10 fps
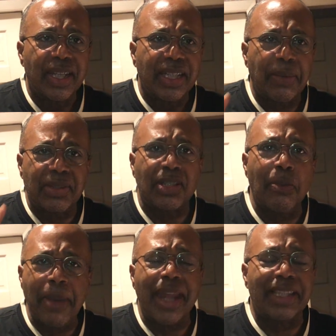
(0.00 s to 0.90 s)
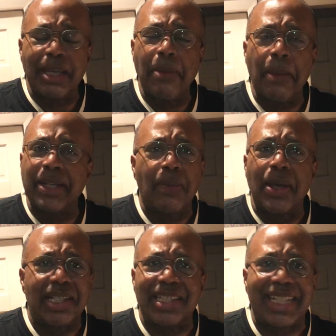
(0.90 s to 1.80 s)
They were so mad at their mama, they
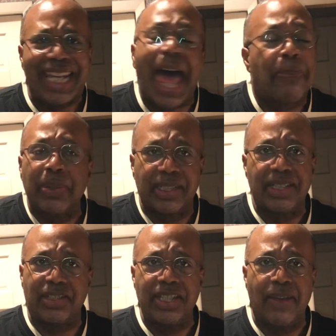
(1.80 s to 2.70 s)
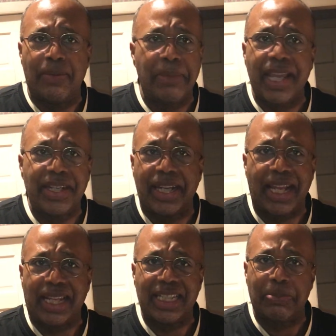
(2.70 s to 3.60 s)
wanted to slap her because she never made nothing
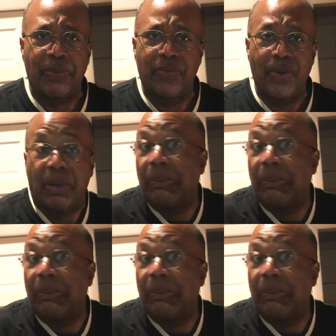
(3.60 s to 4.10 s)
like this before.